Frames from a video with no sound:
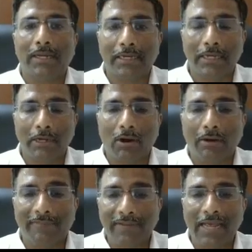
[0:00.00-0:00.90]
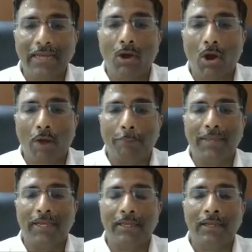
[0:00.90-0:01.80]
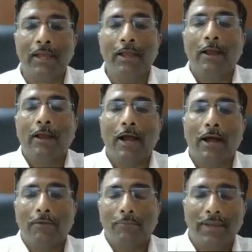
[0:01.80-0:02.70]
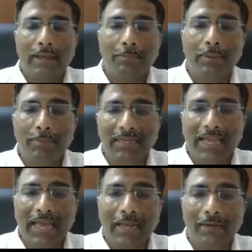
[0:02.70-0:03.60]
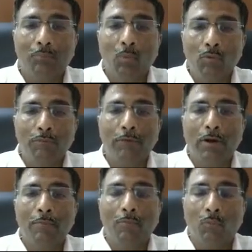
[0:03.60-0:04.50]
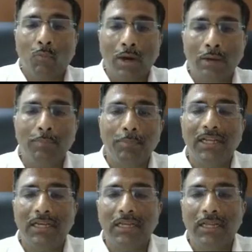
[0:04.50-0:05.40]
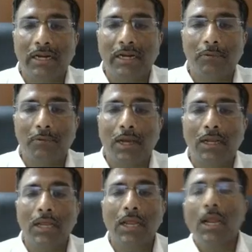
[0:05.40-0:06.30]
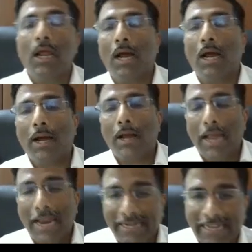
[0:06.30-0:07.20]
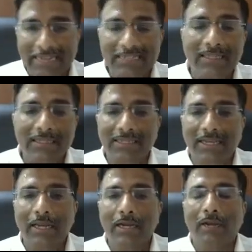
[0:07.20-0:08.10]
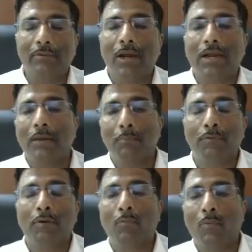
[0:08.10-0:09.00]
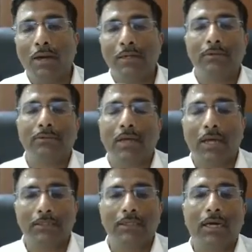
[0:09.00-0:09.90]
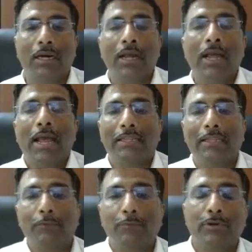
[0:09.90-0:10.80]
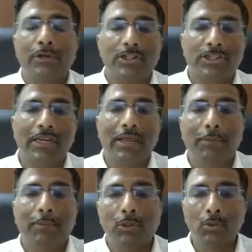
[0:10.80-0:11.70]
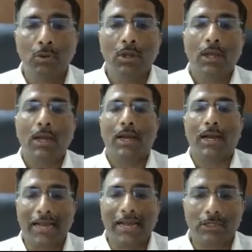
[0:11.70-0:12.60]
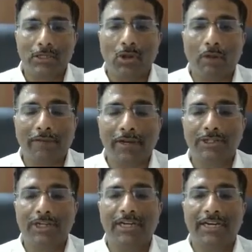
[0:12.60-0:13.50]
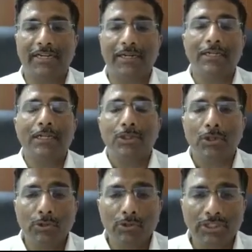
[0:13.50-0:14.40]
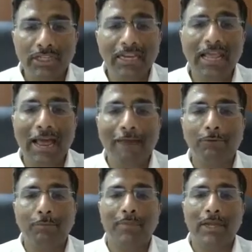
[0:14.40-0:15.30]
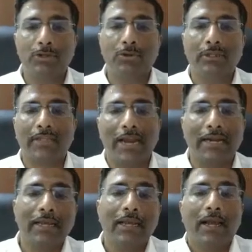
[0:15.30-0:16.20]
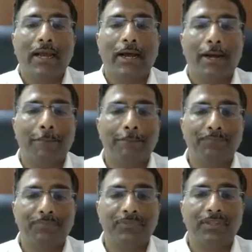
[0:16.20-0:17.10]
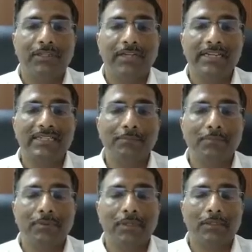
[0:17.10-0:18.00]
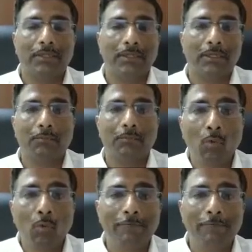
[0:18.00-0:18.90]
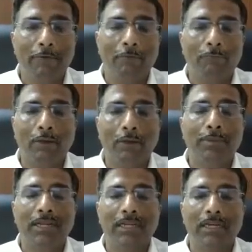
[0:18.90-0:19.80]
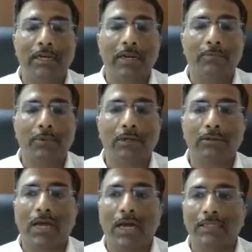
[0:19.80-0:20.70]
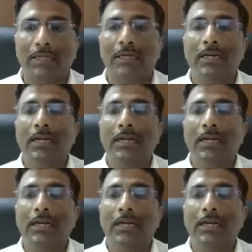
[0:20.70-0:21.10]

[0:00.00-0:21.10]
technique called VLAN hopping, where people can move from one particular network and guess the second network and move from one to the other, and therefore you're still able to access confidential data. So you still have to make sure that the movement from one particular network to the other